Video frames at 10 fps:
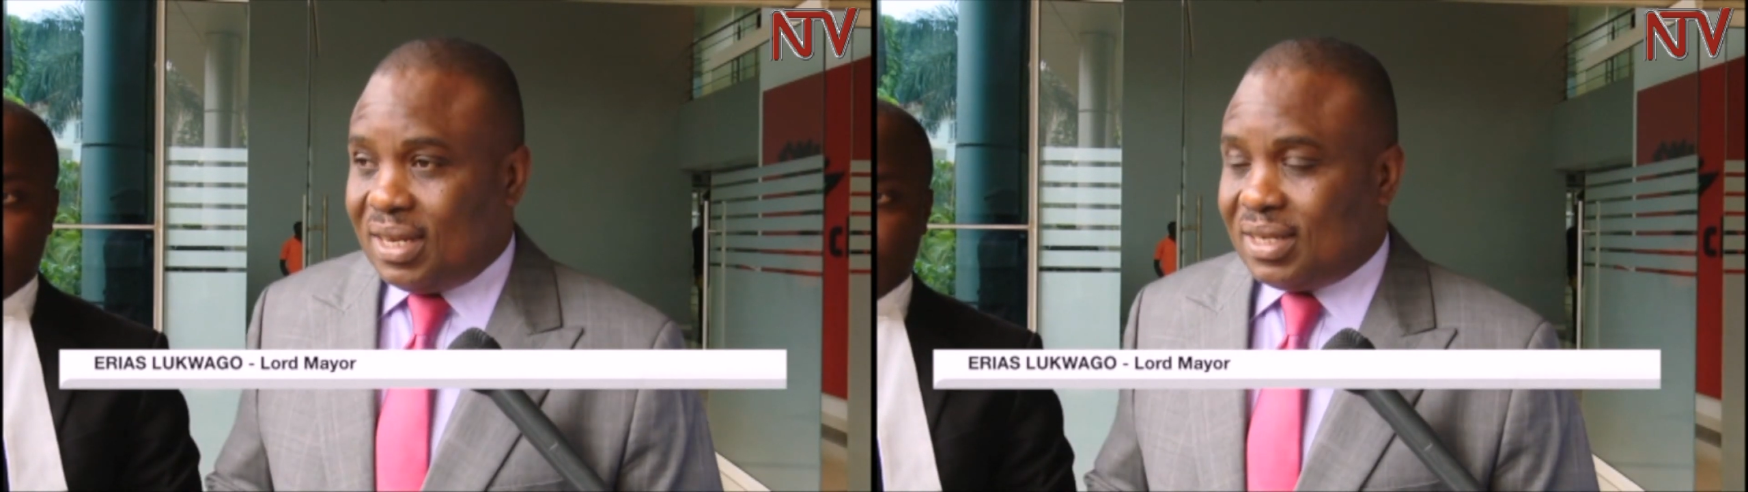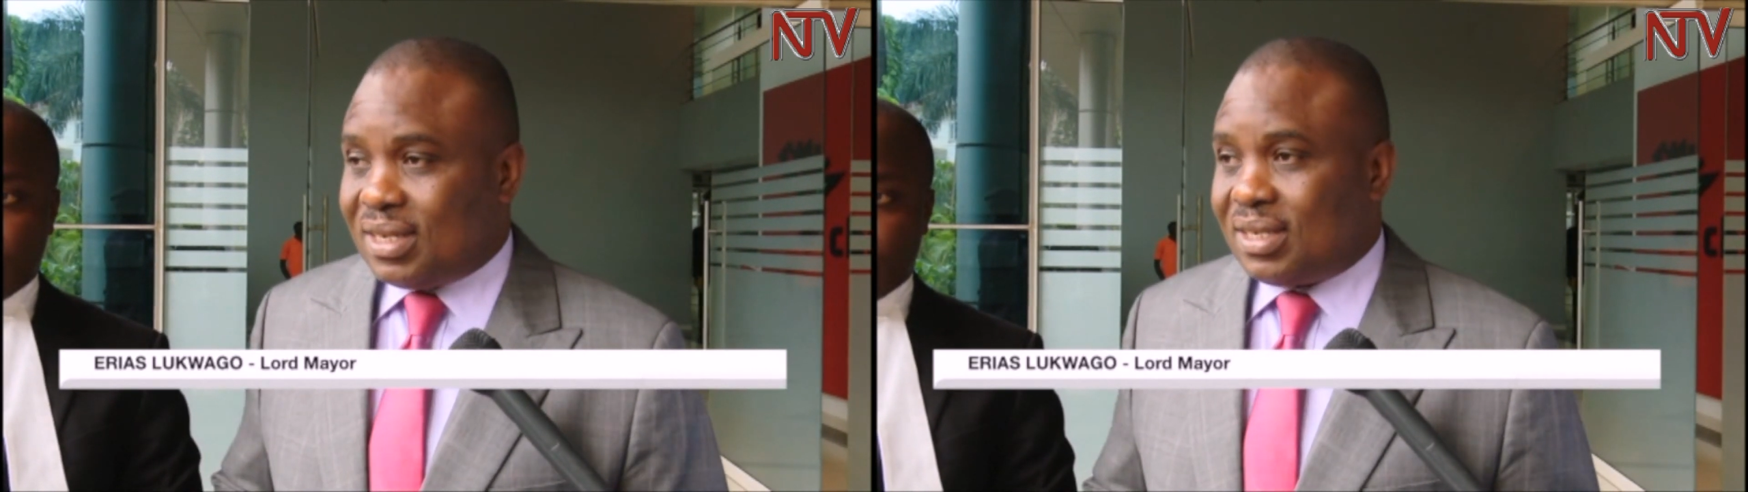
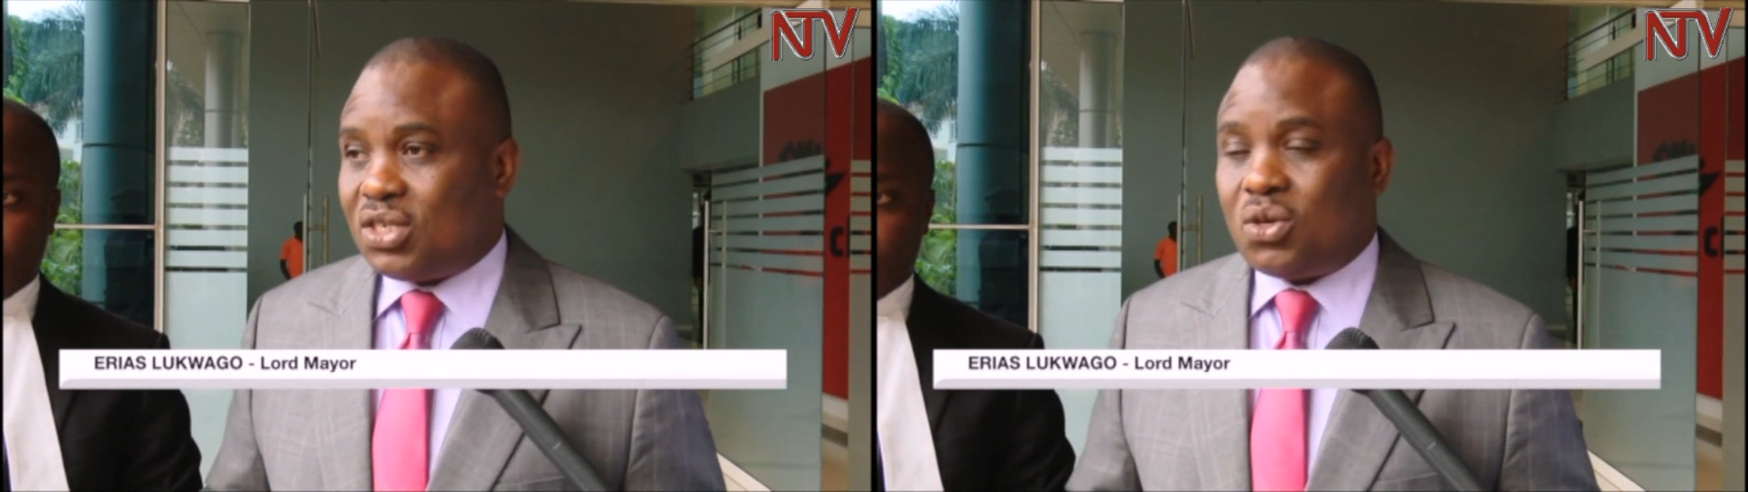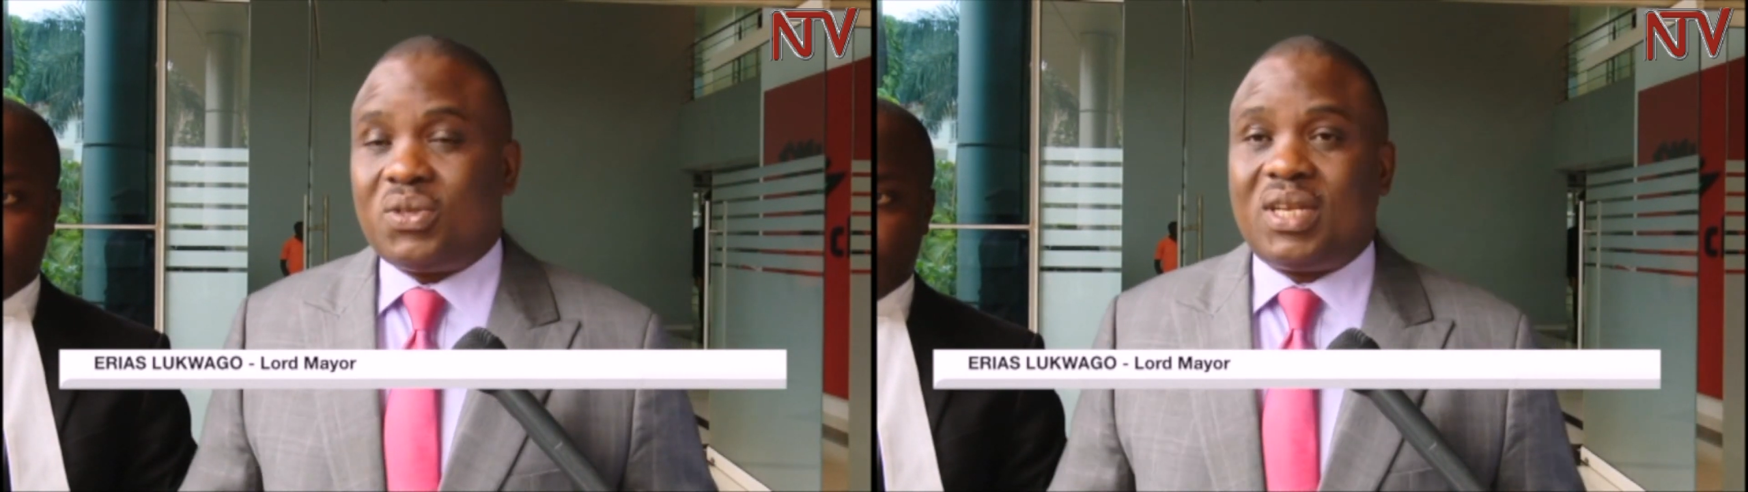this
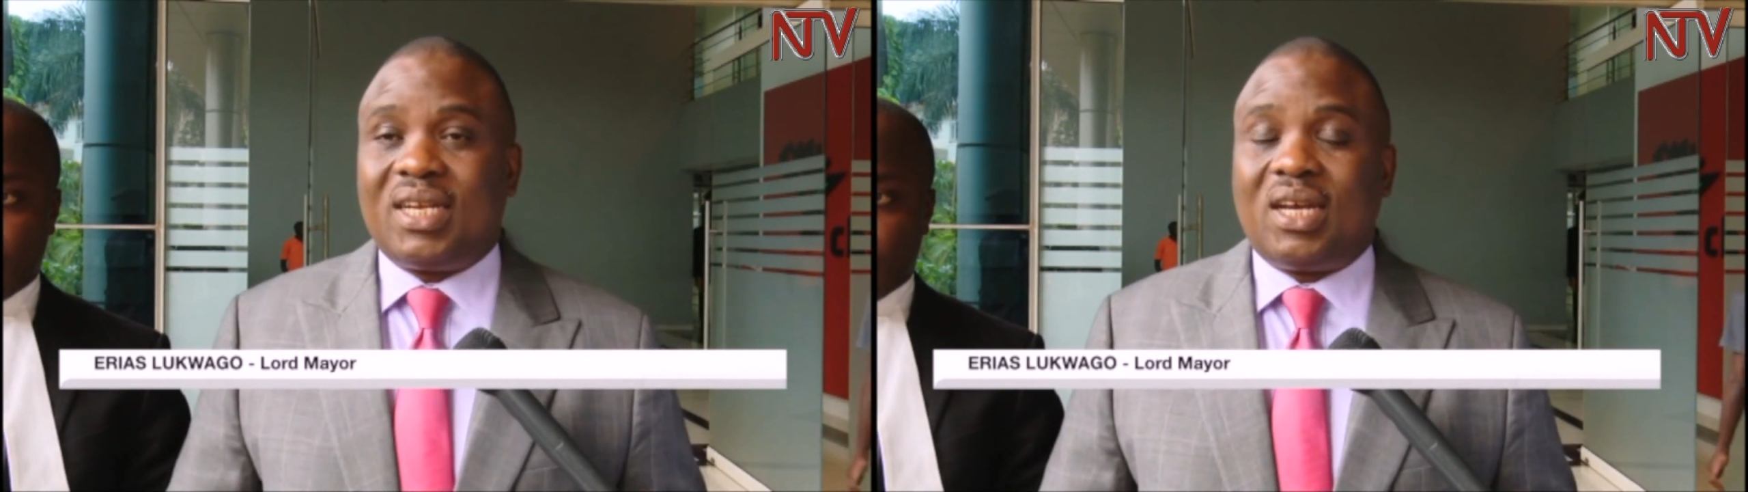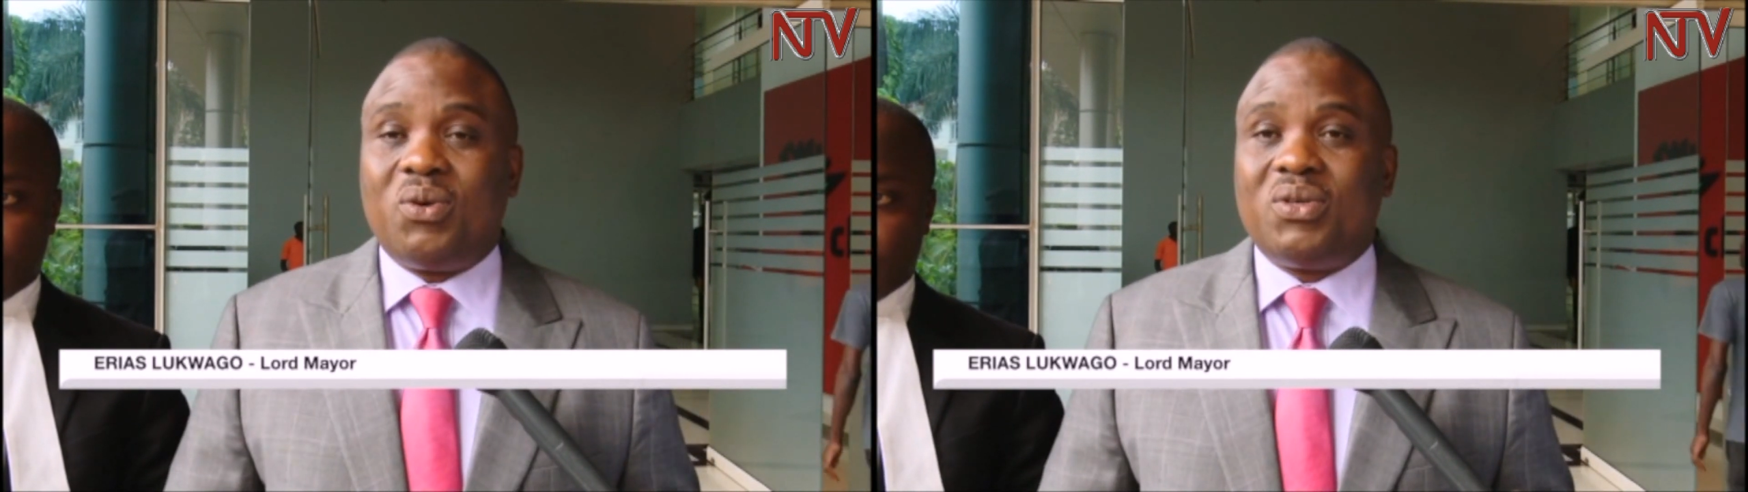shows
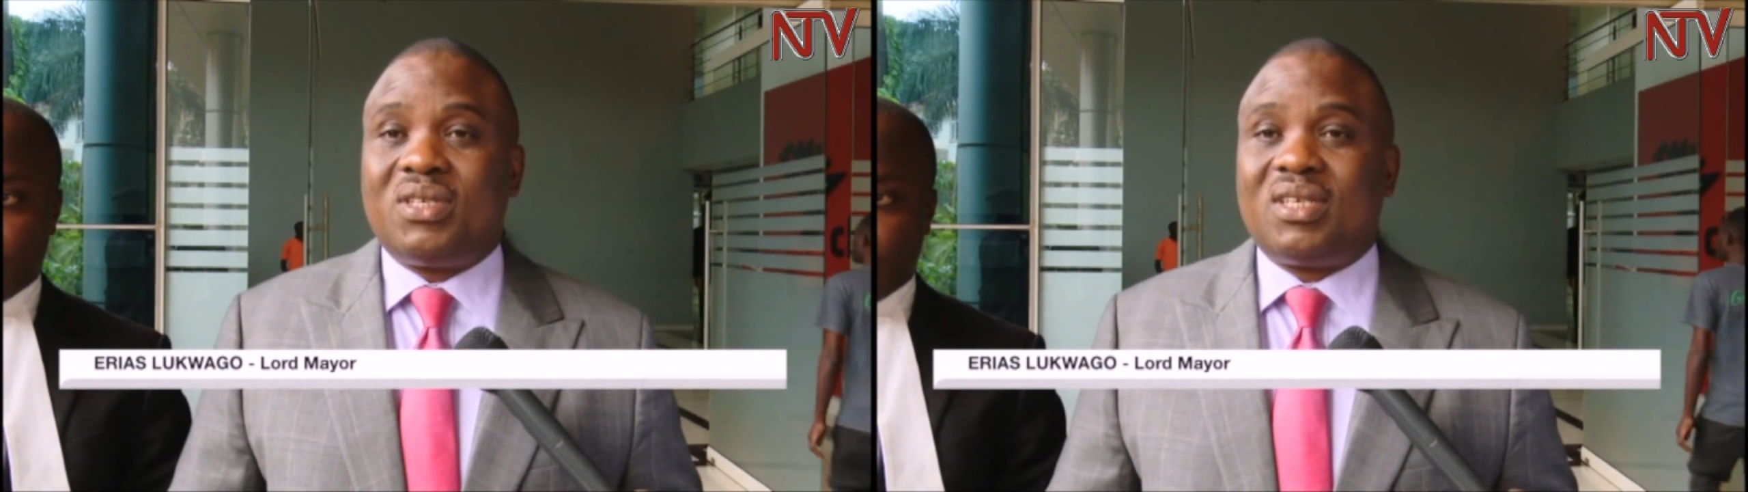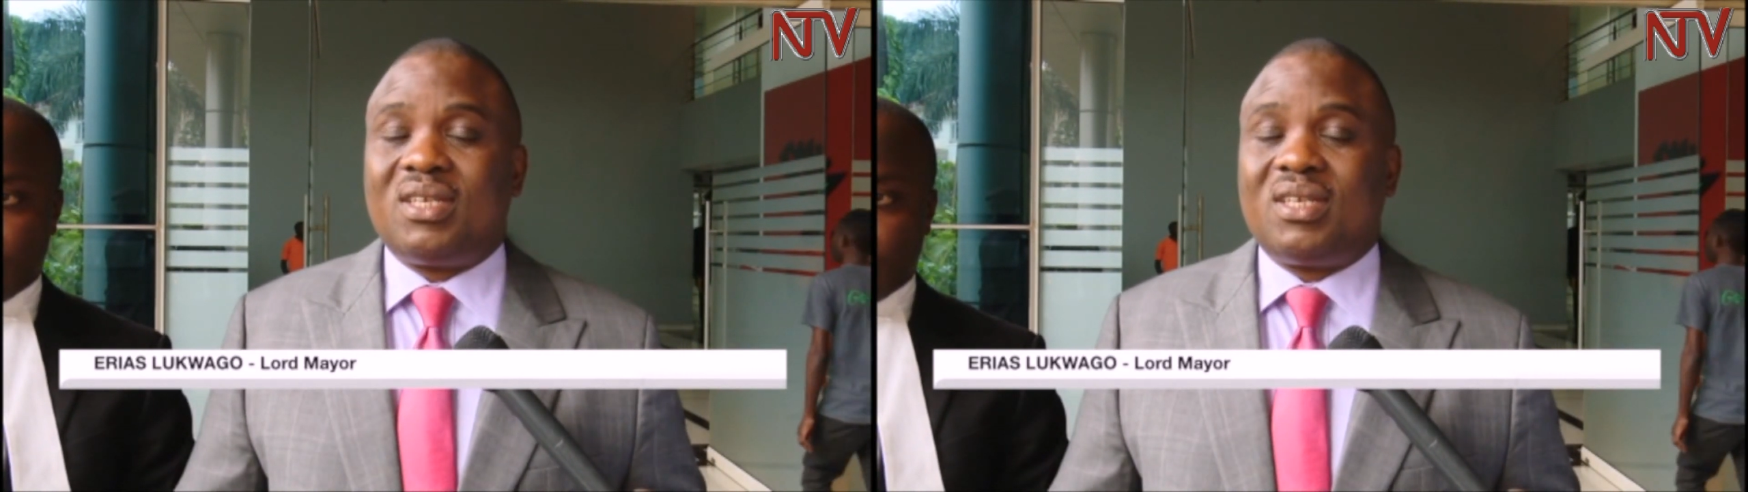that I was